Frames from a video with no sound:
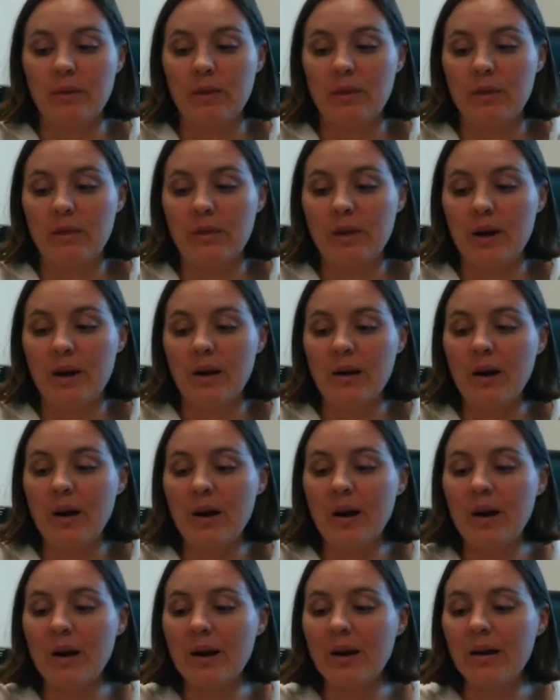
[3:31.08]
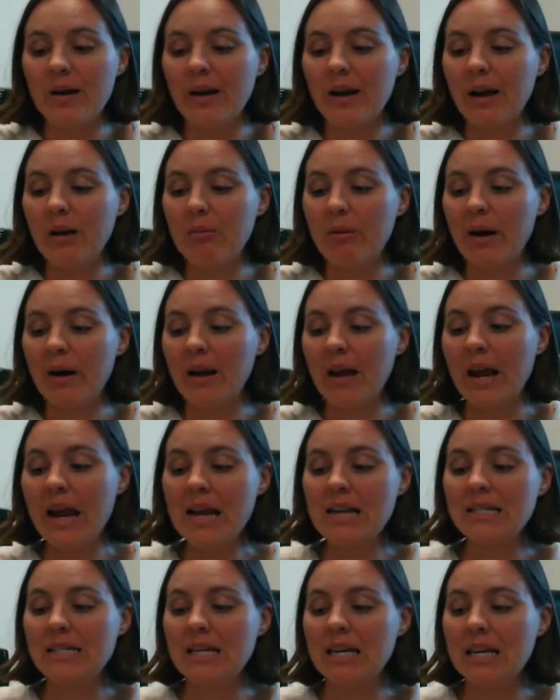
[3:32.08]
There are about
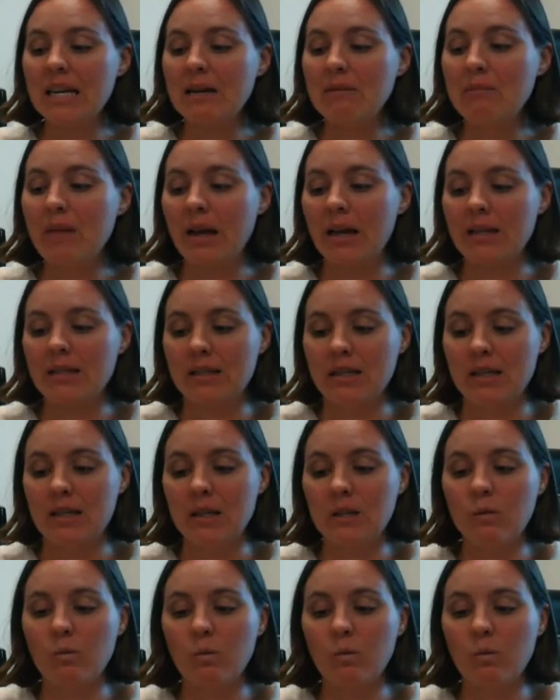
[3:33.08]
18 megacities